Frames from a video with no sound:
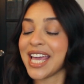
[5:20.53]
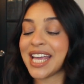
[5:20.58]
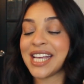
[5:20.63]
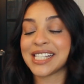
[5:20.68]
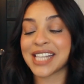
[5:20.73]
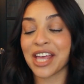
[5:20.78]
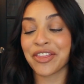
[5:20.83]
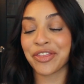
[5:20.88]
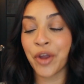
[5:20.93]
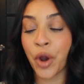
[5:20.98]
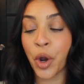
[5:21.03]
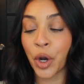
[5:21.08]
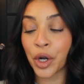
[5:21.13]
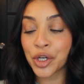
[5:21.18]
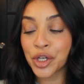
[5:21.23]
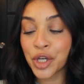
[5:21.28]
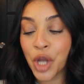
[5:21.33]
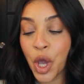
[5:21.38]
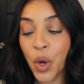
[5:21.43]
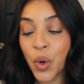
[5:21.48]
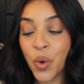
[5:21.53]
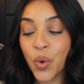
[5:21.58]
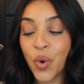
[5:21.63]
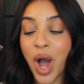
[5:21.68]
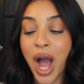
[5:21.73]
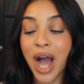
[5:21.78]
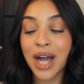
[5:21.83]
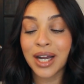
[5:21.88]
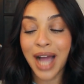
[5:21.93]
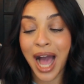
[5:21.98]
is that there are
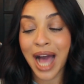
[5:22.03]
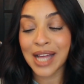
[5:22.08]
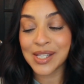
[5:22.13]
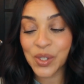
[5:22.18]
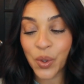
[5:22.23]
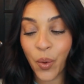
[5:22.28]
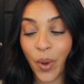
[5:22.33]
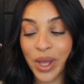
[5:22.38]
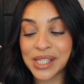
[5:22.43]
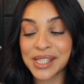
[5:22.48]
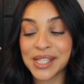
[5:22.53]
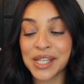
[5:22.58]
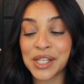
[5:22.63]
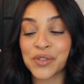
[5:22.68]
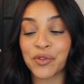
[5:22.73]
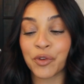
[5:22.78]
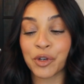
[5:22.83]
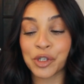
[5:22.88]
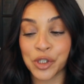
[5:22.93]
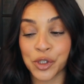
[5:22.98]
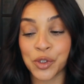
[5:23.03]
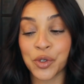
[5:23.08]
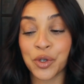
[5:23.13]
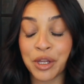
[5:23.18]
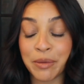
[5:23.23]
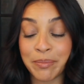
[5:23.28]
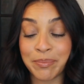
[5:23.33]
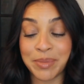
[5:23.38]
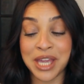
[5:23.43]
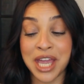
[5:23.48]
no consequences for
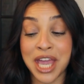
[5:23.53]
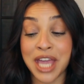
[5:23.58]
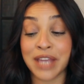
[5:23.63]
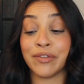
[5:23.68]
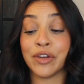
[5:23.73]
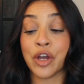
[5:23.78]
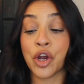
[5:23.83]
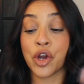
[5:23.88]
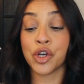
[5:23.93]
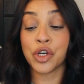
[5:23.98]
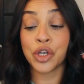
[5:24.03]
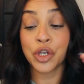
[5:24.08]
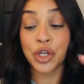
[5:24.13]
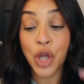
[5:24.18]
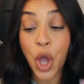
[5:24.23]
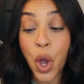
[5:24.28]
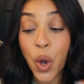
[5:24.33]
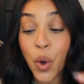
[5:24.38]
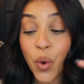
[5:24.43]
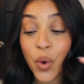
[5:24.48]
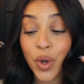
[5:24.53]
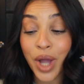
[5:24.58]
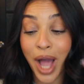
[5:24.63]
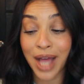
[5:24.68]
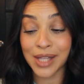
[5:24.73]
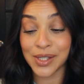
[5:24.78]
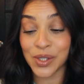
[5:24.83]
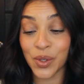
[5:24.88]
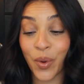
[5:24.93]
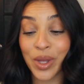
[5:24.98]
student behavior. No
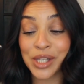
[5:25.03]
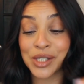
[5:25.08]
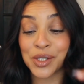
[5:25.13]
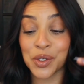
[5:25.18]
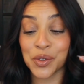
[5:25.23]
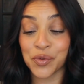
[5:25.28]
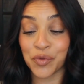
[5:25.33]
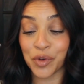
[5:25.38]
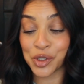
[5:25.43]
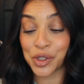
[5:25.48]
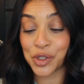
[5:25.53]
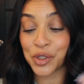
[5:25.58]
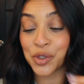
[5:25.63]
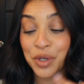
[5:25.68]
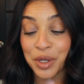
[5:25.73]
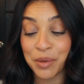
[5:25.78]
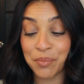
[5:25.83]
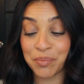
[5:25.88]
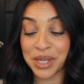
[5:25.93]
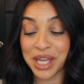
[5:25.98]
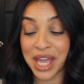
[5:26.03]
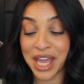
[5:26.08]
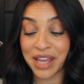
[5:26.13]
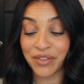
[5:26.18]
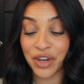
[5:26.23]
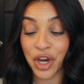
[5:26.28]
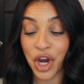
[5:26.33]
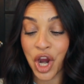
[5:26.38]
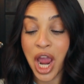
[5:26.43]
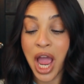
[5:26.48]
consequences for student
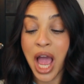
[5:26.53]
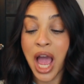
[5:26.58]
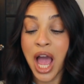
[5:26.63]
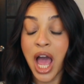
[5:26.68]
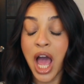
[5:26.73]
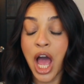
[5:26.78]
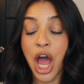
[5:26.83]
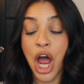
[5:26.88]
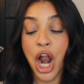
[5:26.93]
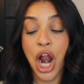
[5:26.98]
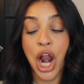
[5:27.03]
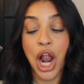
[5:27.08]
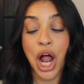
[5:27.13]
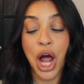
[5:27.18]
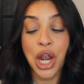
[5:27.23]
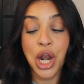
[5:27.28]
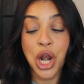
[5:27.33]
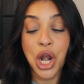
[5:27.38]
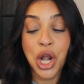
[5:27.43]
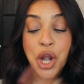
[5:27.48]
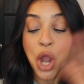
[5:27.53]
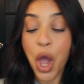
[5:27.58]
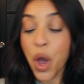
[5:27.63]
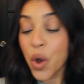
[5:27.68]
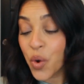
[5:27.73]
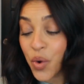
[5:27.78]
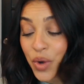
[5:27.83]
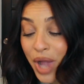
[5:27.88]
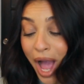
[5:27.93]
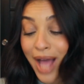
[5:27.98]
behavior.
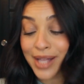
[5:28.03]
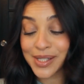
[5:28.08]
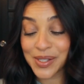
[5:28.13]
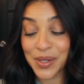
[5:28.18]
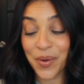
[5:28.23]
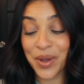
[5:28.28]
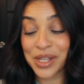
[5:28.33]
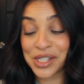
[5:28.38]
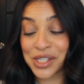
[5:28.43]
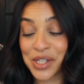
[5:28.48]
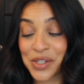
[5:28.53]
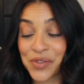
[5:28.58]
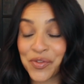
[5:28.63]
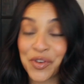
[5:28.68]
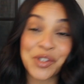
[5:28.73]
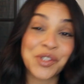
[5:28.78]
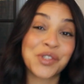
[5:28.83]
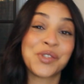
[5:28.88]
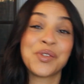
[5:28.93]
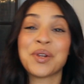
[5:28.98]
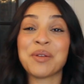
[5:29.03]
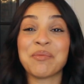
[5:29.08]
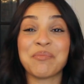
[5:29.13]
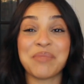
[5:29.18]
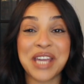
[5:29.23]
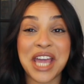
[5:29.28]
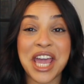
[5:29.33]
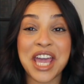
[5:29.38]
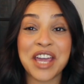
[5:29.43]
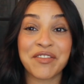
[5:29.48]
No consequences for student
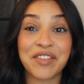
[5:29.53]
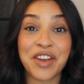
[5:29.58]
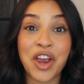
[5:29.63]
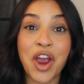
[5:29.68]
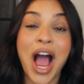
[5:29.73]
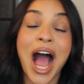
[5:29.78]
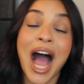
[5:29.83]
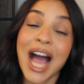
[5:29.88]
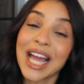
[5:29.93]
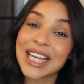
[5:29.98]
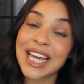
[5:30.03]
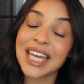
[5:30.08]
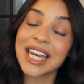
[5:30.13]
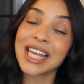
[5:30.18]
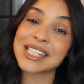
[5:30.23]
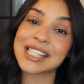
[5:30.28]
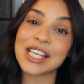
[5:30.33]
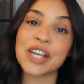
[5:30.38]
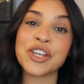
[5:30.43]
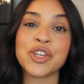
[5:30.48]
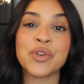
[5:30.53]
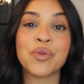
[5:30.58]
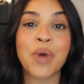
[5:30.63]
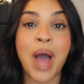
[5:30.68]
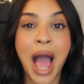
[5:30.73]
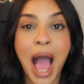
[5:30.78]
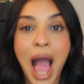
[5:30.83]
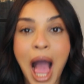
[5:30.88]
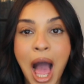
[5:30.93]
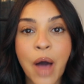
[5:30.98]
behavior. I cannot tell you
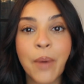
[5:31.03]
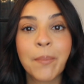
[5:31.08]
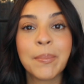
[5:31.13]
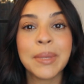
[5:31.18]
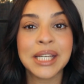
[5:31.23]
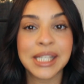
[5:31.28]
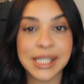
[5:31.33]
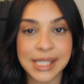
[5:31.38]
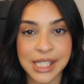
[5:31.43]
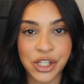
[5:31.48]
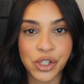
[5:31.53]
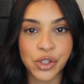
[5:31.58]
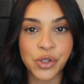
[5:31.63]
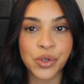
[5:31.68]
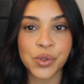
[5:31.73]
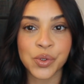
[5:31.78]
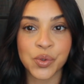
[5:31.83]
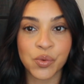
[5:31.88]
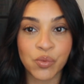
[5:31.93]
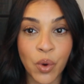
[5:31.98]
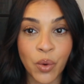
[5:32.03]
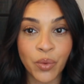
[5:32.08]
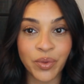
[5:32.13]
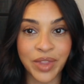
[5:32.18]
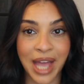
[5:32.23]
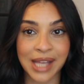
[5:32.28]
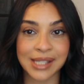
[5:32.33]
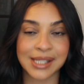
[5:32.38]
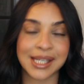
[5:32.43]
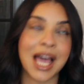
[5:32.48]
how many teachers wrote
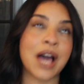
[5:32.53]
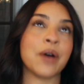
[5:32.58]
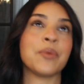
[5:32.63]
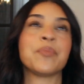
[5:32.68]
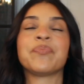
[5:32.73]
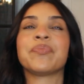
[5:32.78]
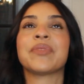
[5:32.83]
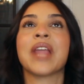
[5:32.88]
that down.